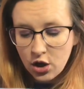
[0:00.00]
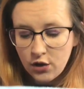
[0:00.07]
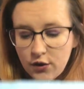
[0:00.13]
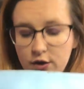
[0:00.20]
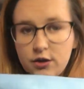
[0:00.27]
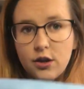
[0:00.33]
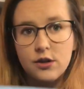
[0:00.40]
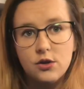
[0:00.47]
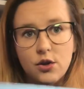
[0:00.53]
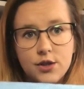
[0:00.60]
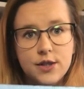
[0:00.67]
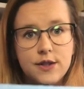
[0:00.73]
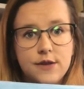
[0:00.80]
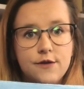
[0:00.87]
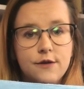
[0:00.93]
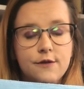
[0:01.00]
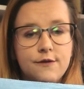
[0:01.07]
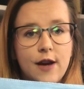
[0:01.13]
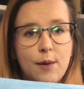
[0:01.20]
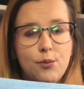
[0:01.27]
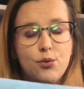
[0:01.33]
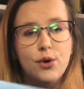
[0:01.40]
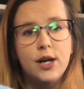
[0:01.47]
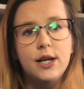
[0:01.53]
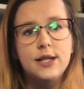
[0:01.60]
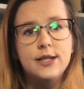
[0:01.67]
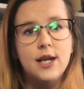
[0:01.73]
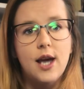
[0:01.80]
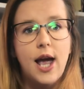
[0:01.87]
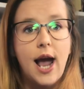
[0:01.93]
that does lots of different
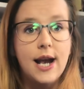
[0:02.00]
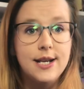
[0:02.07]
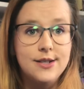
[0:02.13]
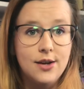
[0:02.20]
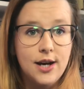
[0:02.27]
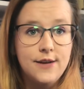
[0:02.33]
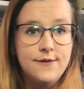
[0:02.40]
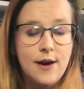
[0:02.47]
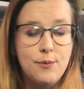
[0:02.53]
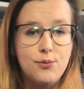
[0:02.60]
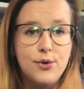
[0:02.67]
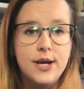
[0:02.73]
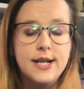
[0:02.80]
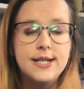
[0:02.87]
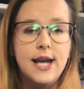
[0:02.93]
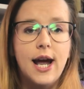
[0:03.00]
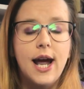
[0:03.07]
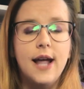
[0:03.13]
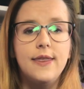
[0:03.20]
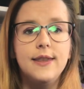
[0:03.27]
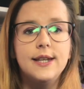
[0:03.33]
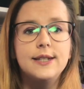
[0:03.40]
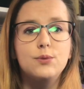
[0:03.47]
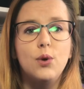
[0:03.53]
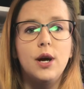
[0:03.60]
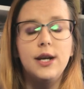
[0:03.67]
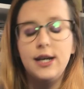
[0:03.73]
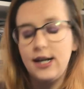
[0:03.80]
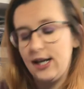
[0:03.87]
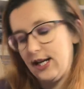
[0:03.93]
fabrics, hand dyed fabrics, and this
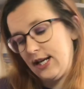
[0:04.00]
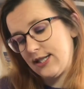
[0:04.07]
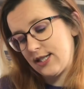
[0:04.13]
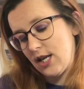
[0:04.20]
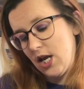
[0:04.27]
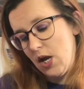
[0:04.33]
one is